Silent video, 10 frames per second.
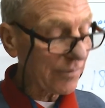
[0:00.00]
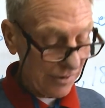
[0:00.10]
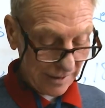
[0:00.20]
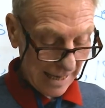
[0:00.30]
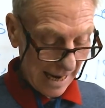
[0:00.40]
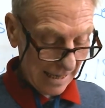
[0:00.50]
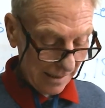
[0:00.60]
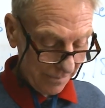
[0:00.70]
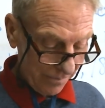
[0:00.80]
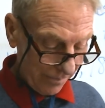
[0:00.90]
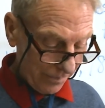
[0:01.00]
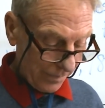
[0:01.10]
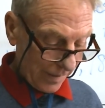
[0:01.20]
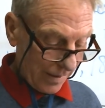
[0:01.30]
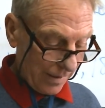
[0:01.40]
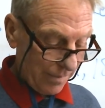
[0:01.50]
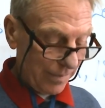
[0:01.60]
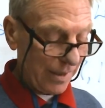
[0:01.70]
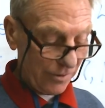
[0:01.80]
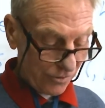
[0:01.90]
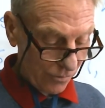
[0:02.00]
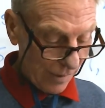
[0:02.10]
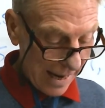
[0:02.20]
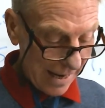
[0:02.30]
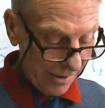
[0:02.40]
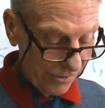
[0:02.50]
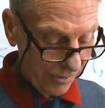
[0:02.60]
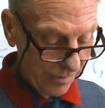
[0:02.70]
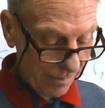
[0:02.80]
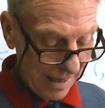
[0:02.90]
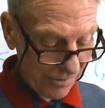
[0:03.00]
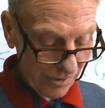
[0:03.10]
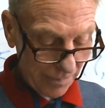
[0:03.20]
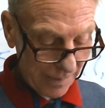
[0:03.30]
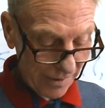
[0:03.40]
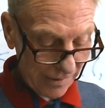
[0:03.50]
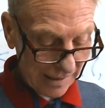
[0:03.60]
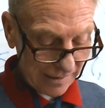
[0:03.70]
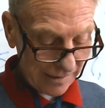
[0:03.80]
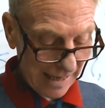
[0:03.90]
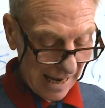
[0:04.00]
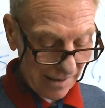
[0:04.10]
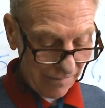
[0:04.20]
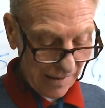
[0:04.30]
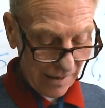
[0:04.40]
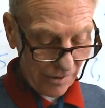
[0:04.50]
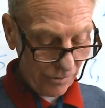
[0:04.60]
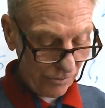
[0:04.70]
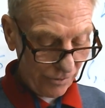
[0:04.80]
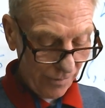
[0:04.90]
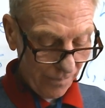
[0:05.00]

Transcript: the data because the range makes it appear that the data values